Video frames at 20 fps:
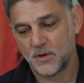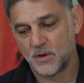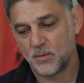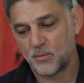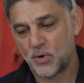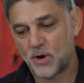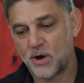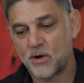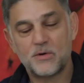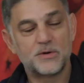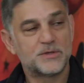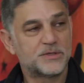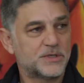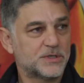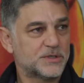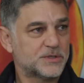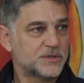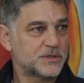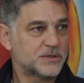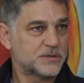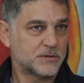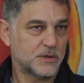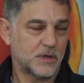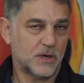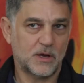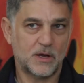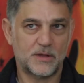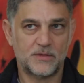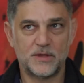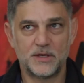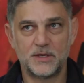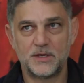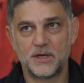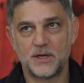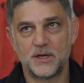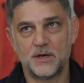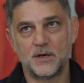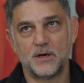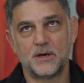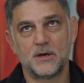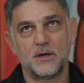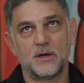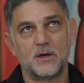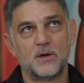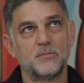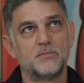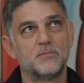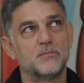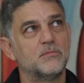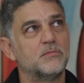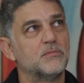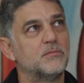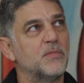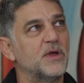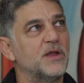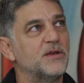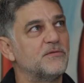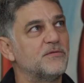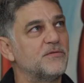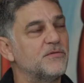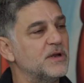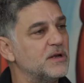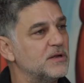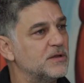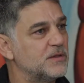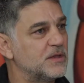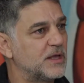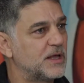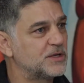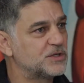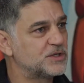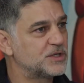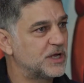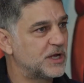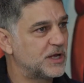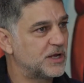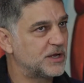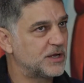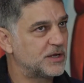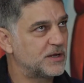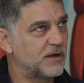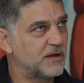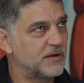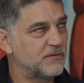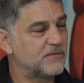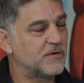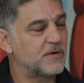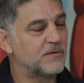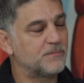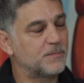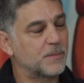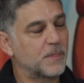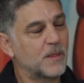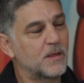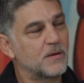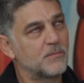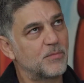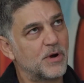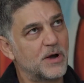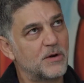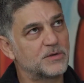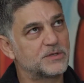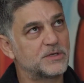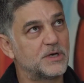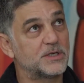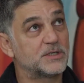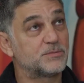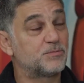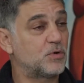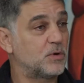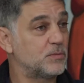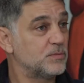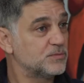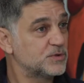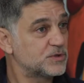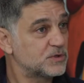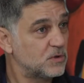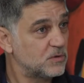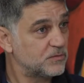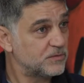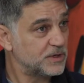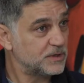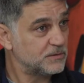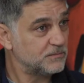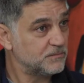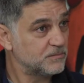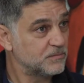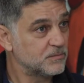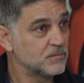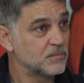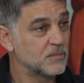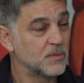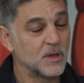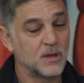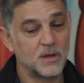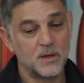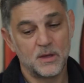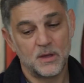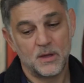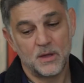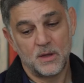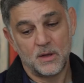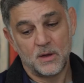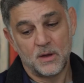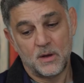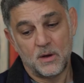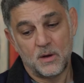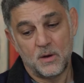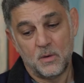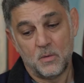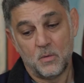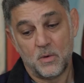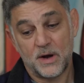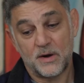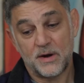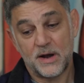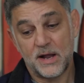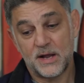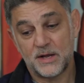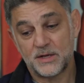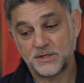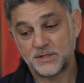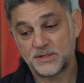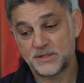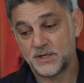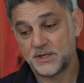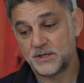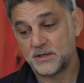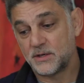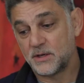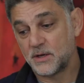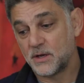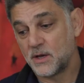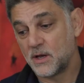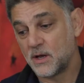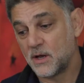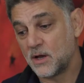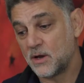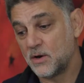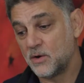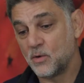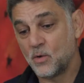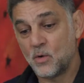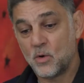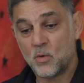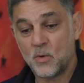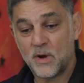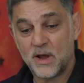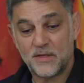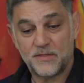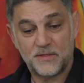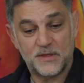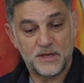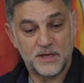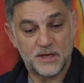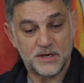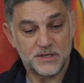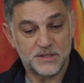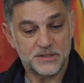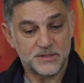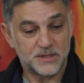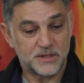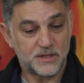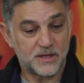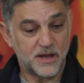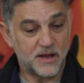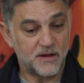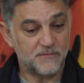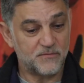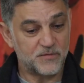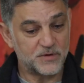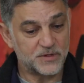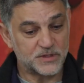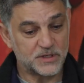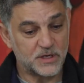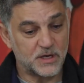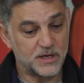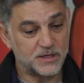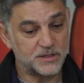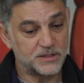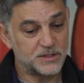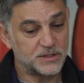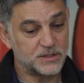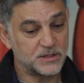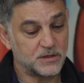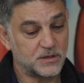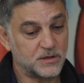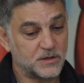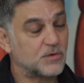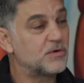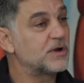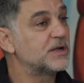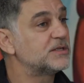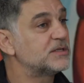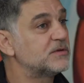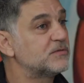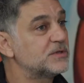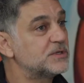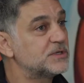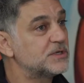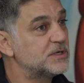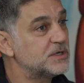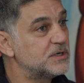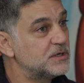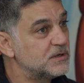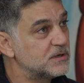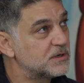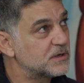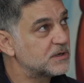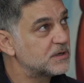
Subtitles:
priorities. I think in Finland they prioritize problem solving, whereas in Norway I think they emphasize creativity,